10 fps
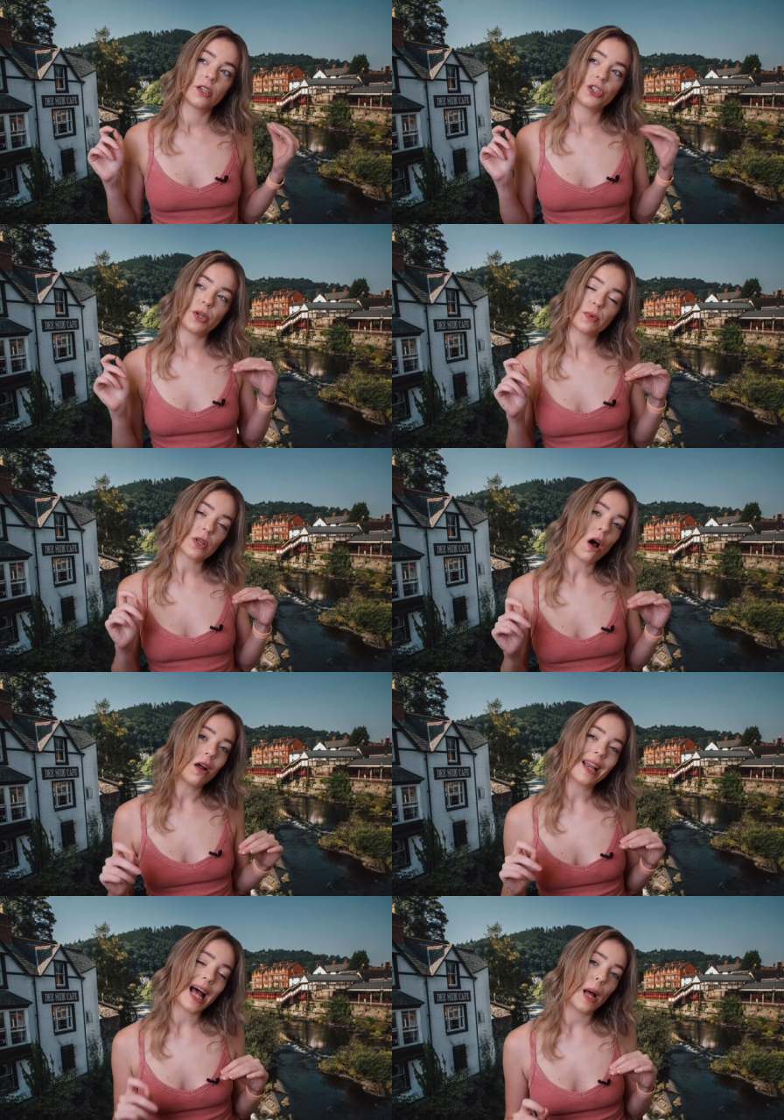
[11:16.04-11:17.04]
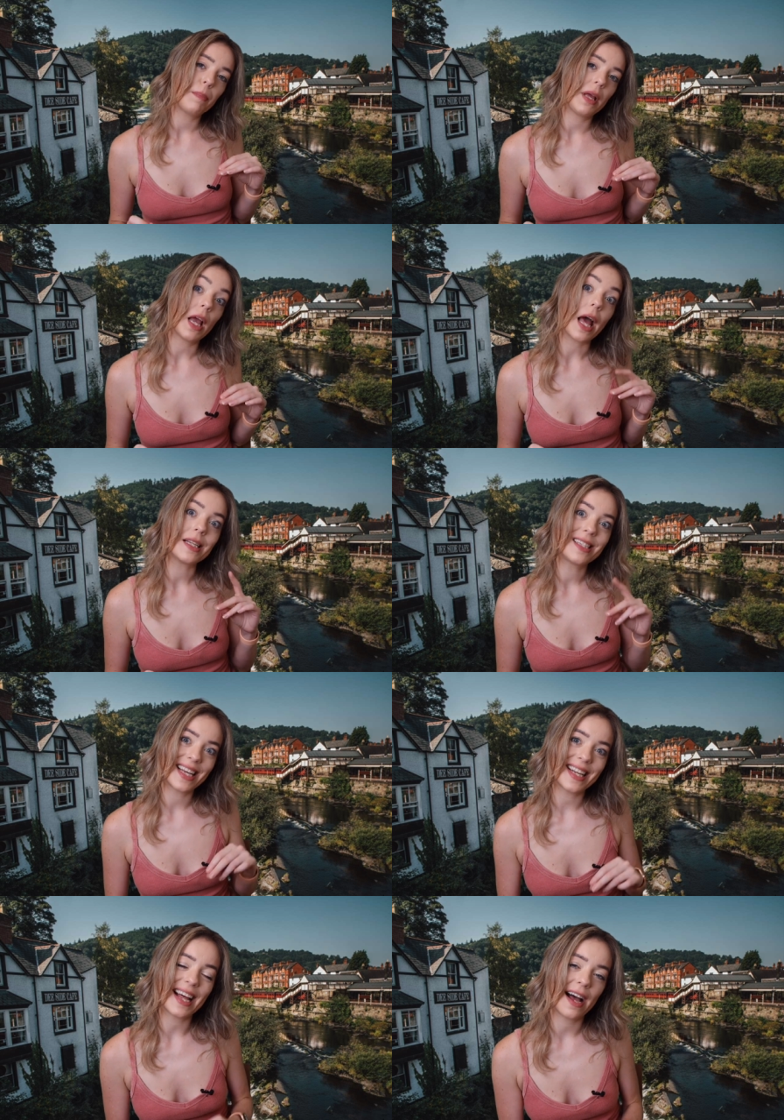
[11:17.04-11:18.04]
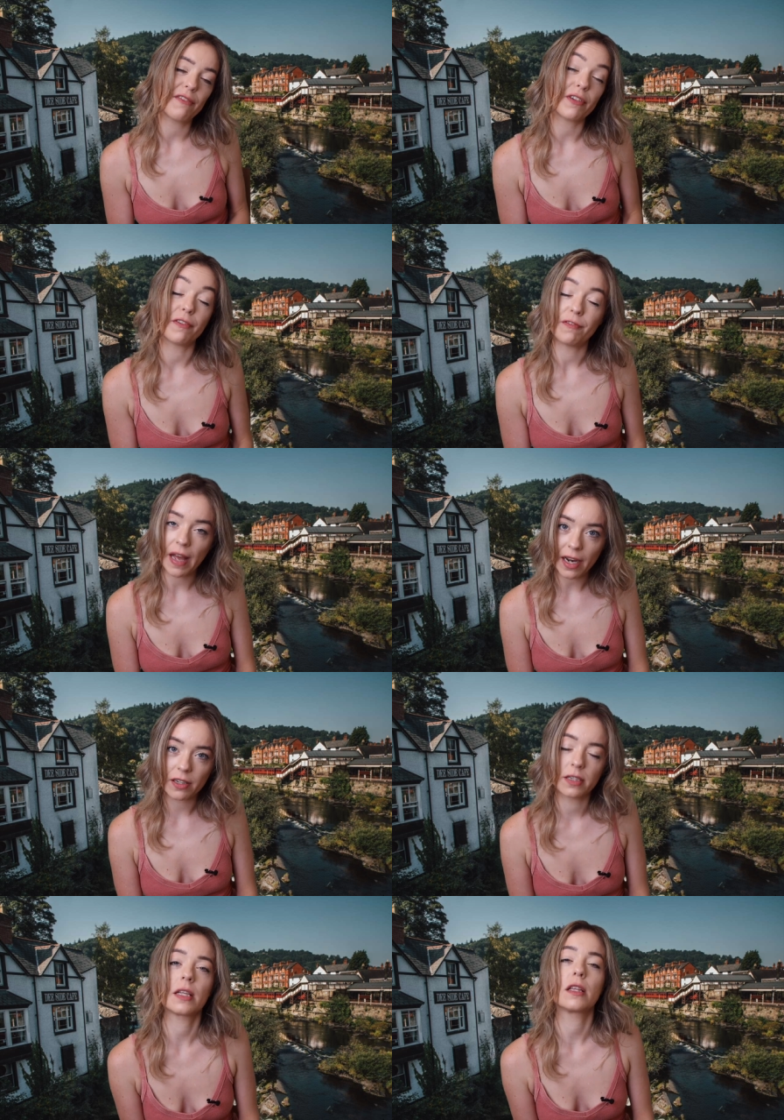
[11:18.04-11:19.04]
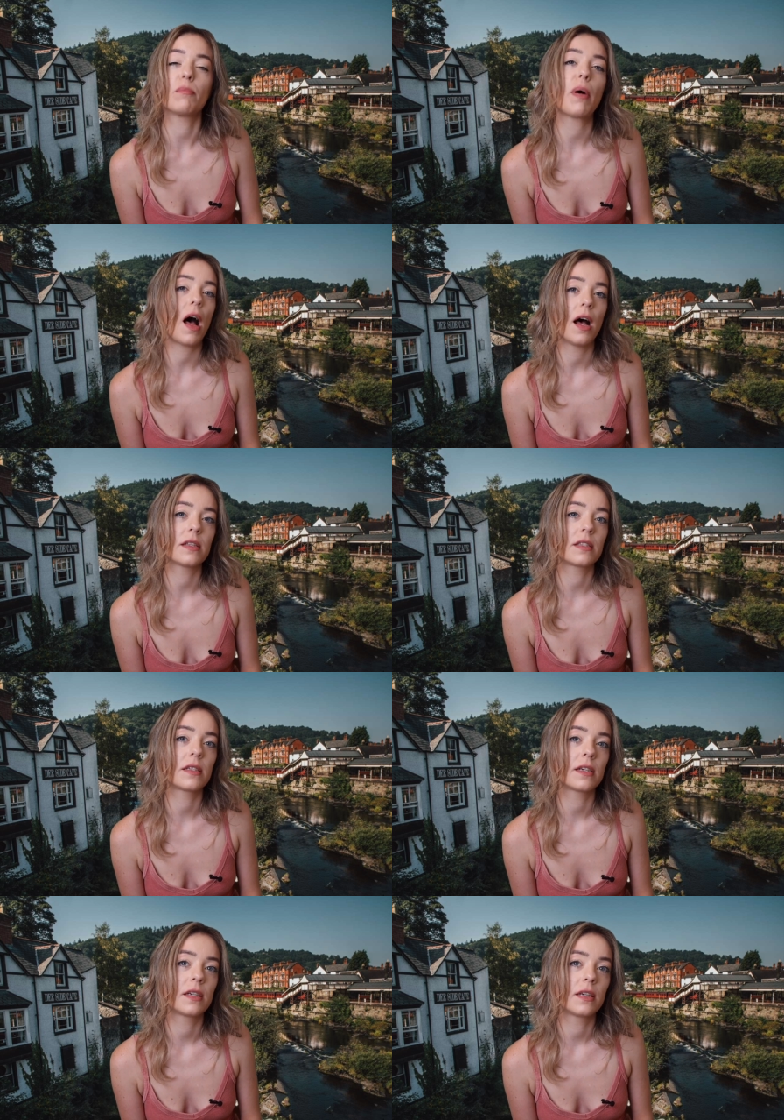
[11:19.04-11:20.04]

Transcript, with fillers: she was unhappy and did have affairs in the past.